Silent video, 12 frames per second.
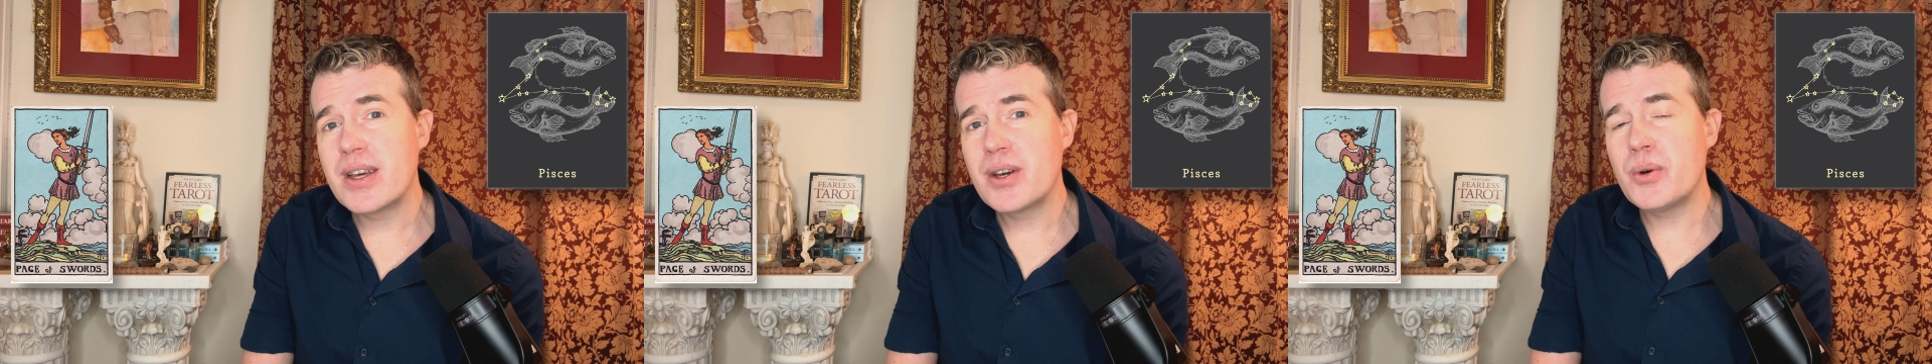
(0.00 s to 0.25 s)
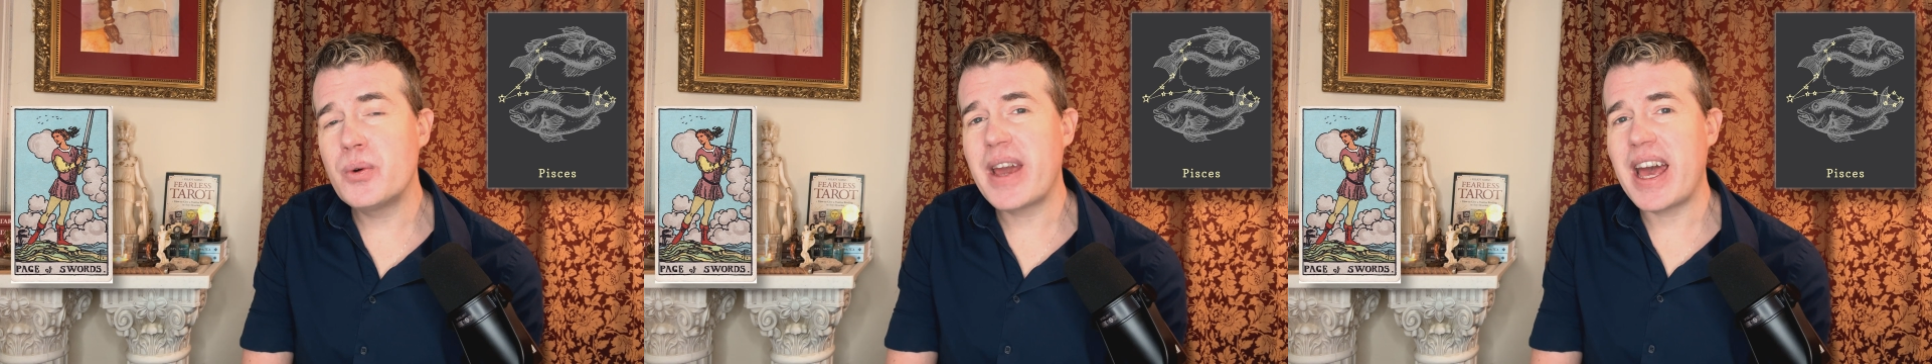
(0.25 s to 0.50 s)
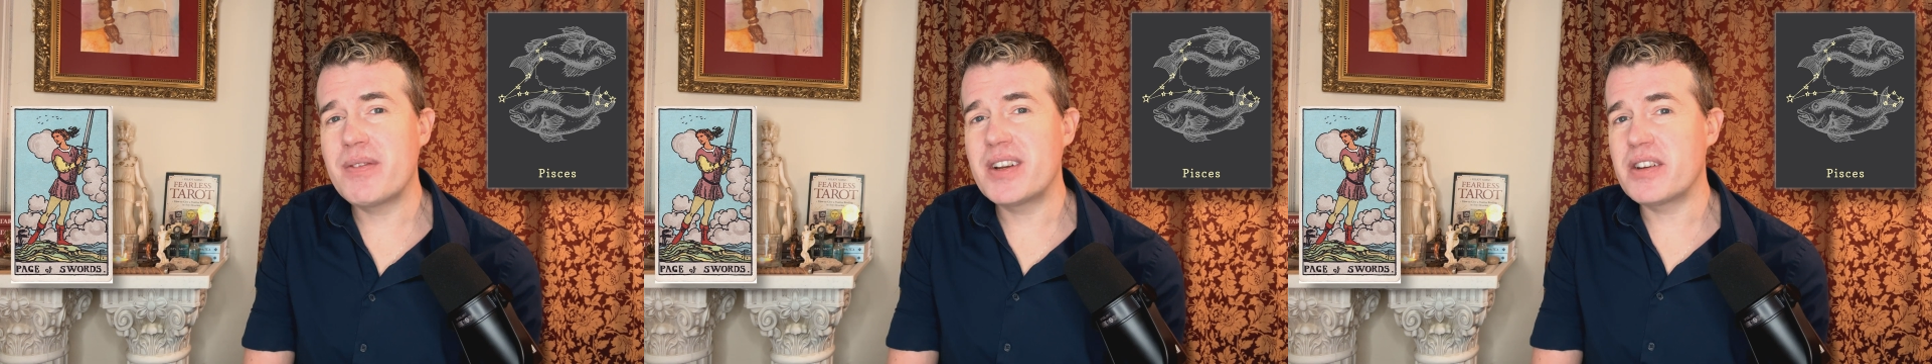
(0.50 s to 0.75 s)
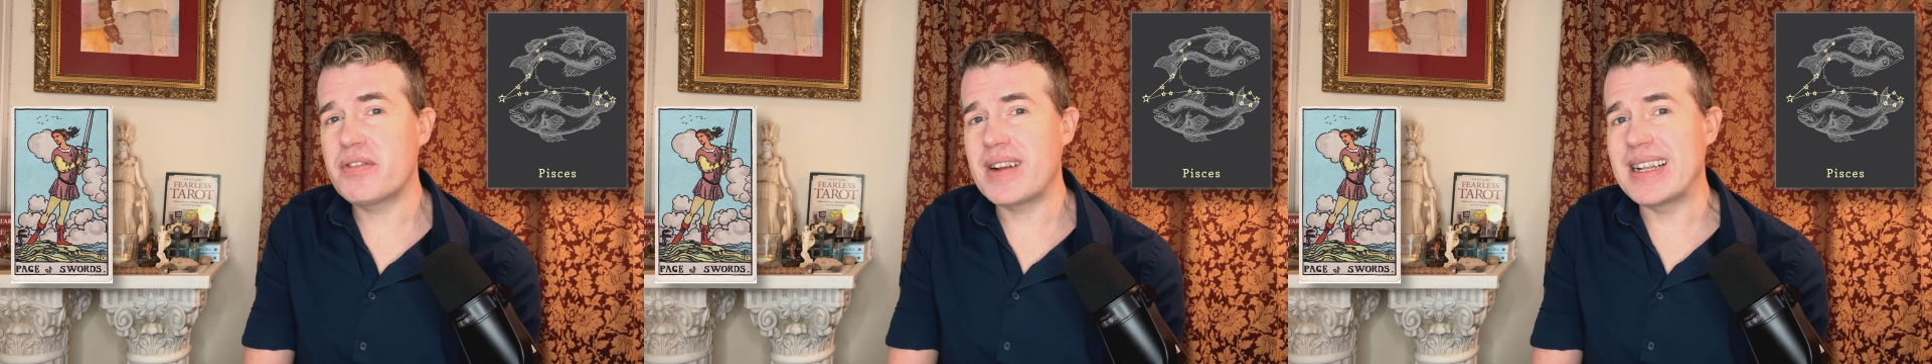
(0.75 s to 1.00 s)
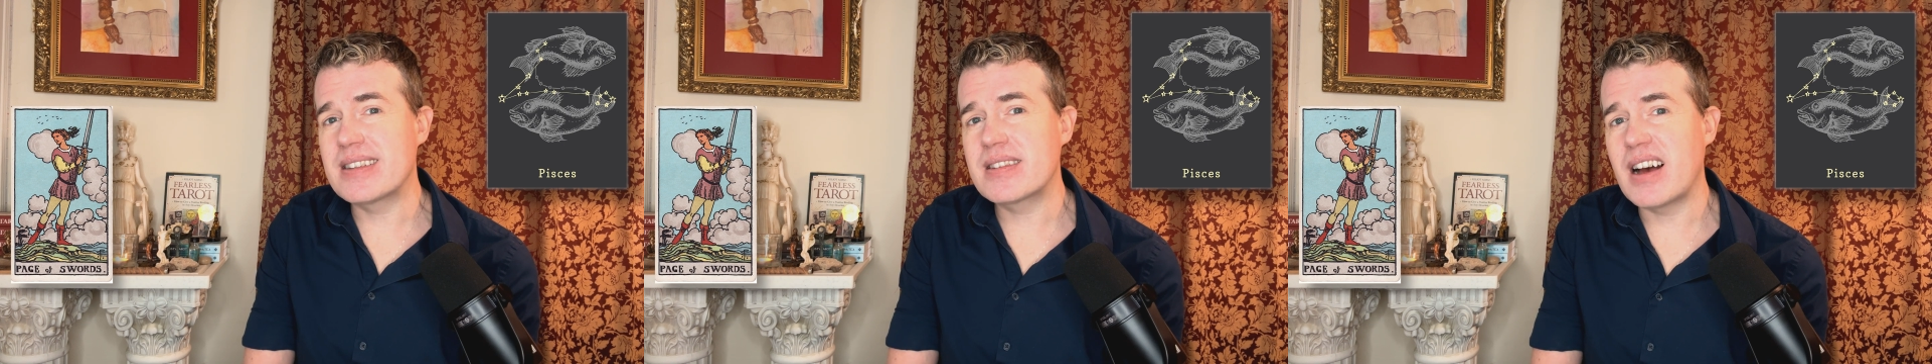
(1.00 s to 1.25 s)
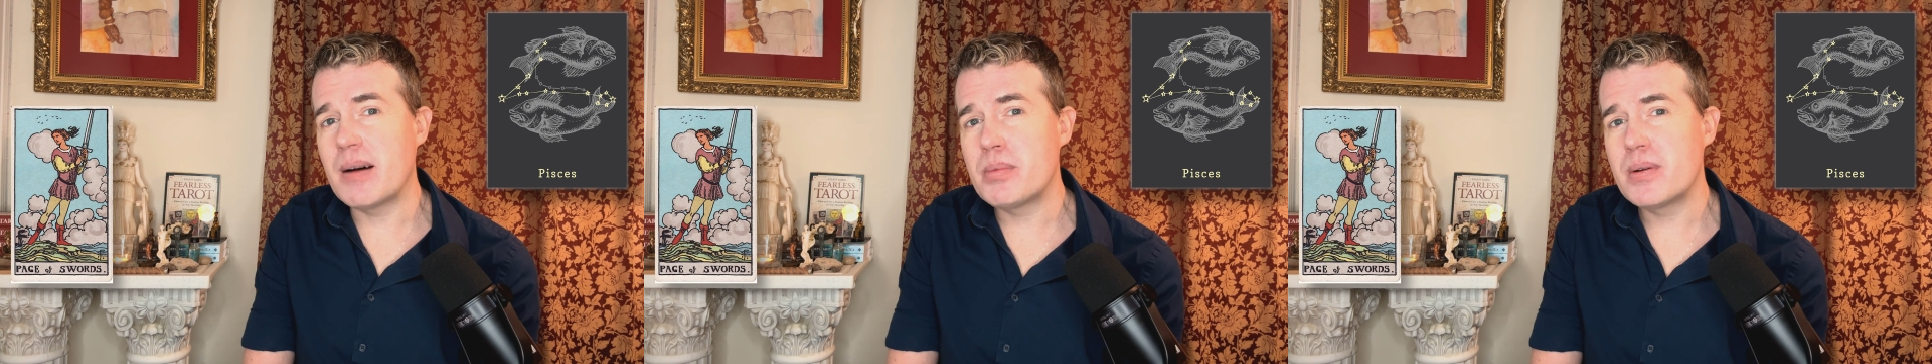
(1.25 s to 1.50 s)
who have a defense
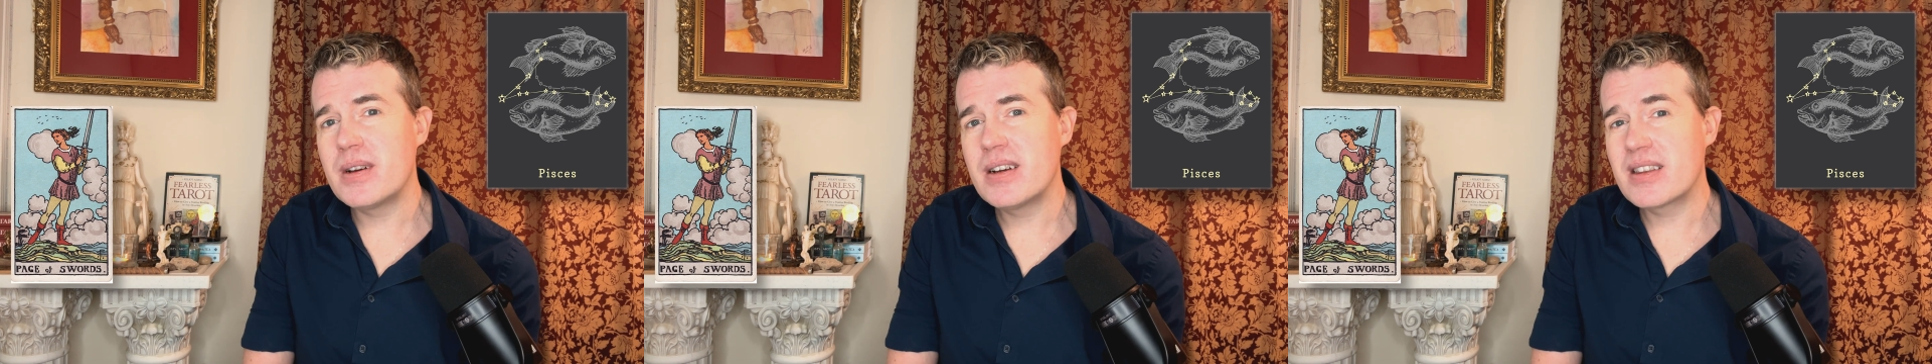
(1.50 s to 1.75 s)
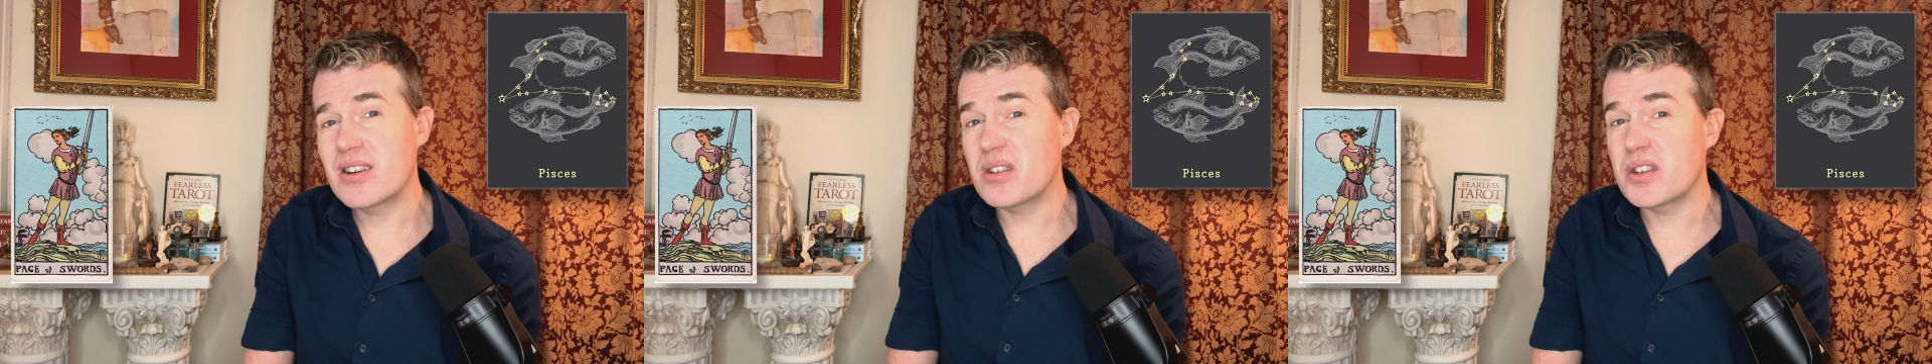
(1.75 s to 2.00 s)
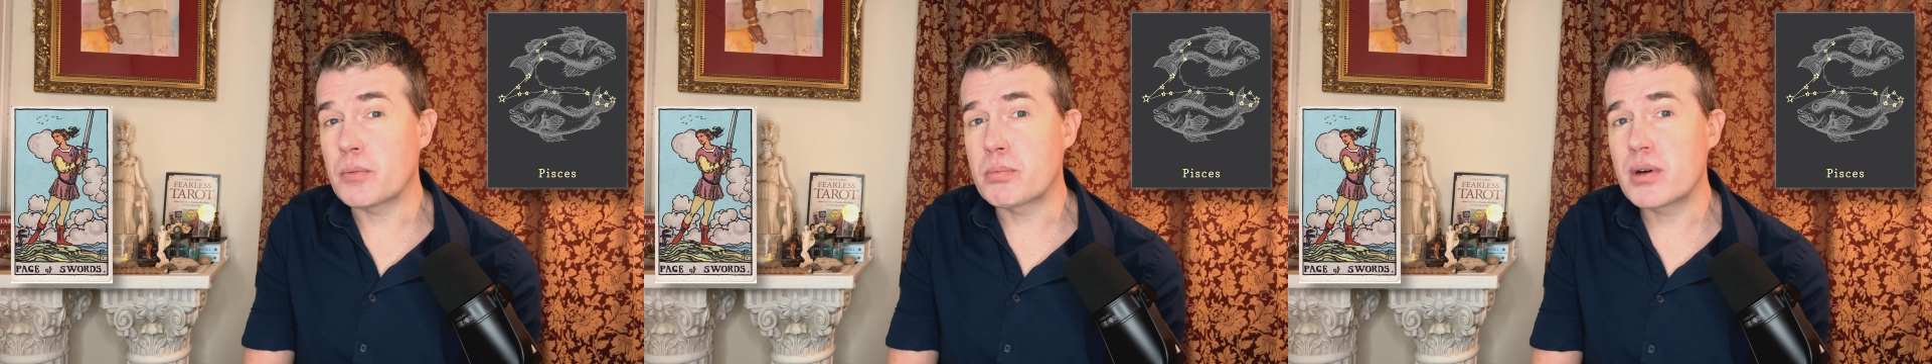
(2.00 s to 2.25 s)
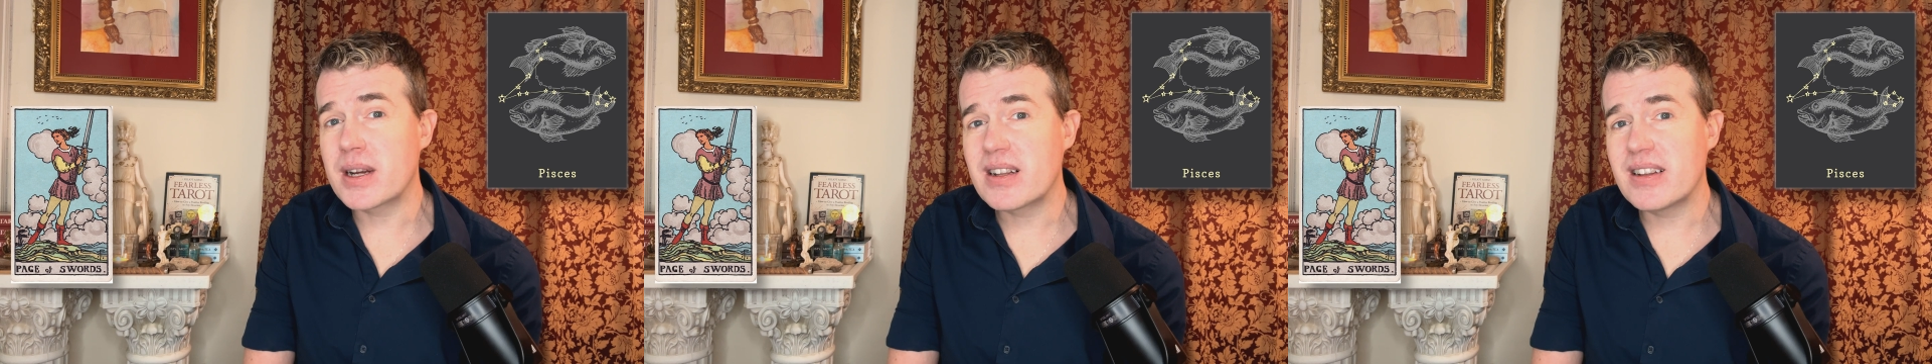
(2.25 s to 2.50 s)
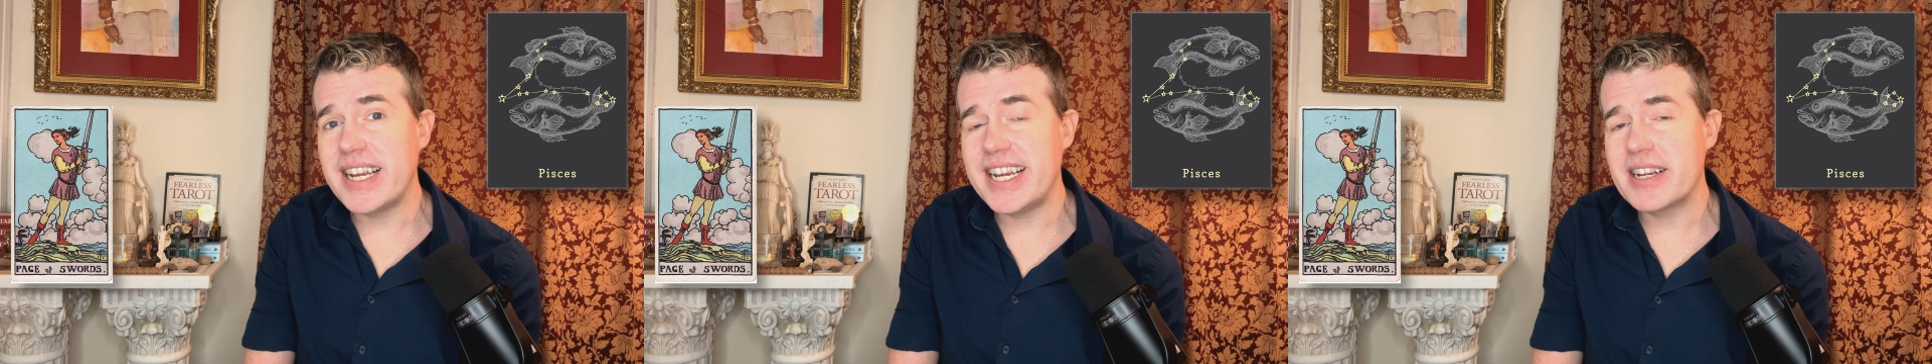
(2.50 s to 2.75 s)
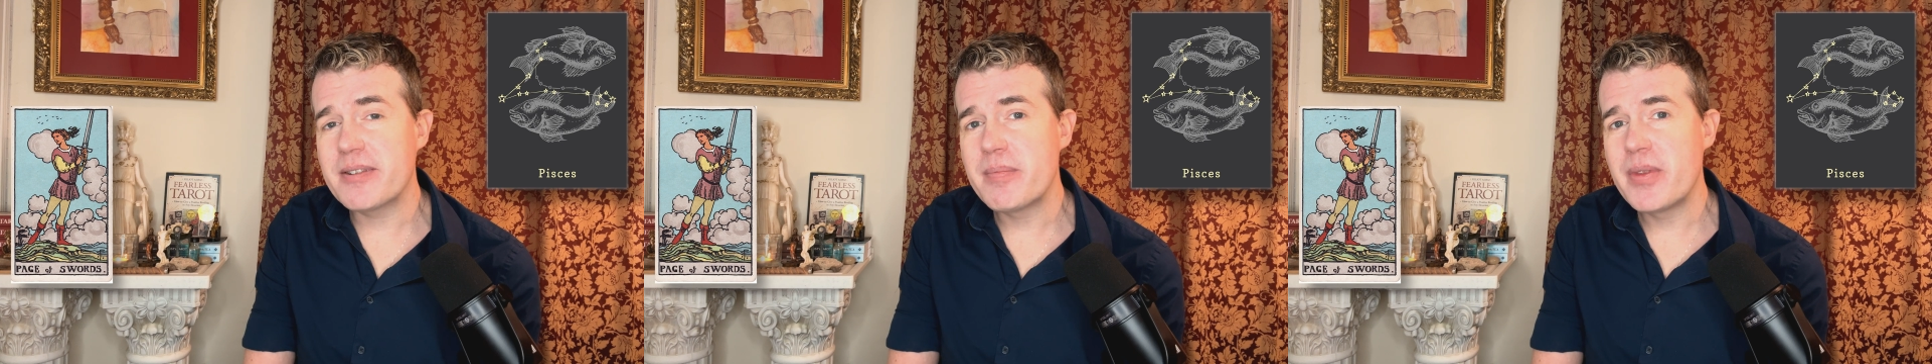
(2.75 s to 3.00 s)
up. They're a little prickly.